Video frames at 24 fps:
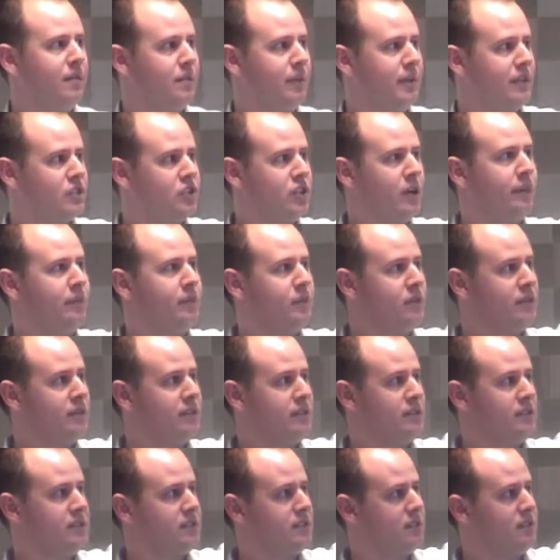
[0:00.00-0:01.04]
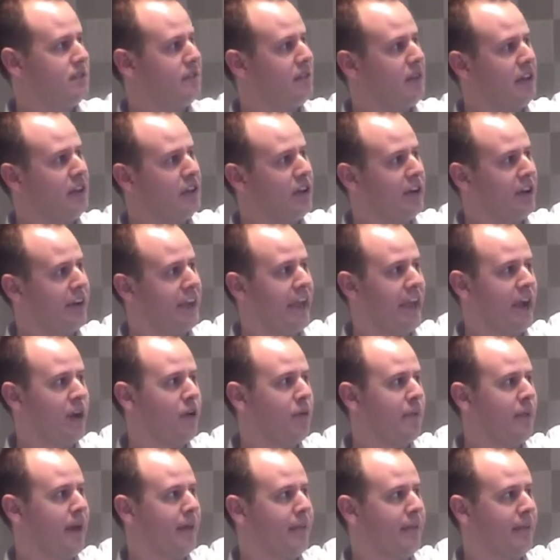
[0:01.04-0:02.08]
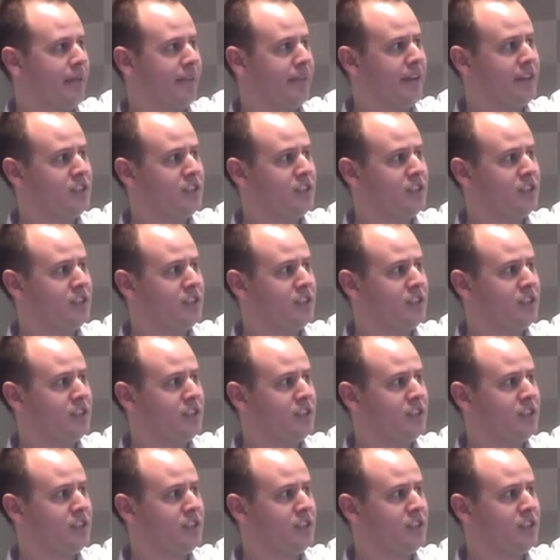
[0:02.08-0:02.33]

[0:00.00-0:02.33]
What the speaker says: But cybercriminals, they don't care about that.